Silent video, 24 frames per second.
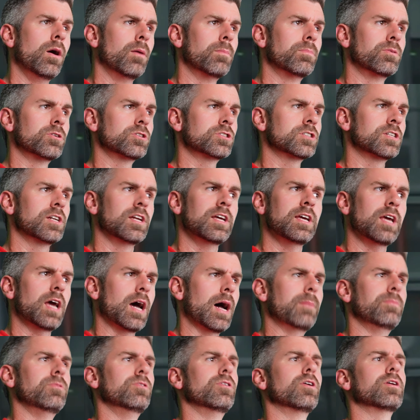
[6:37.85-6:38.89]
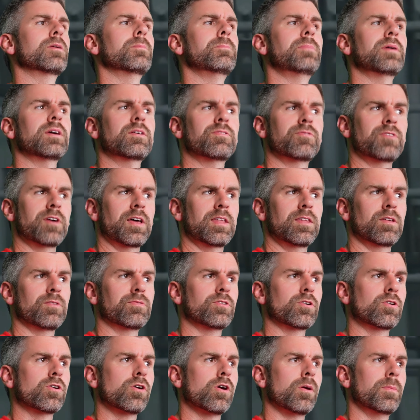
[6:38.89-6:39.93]
Personally, I'm not a big fan of
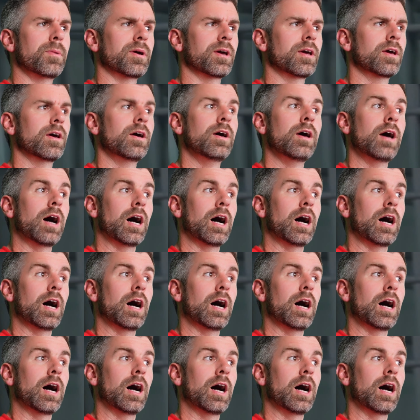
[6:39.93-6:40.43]
the comic.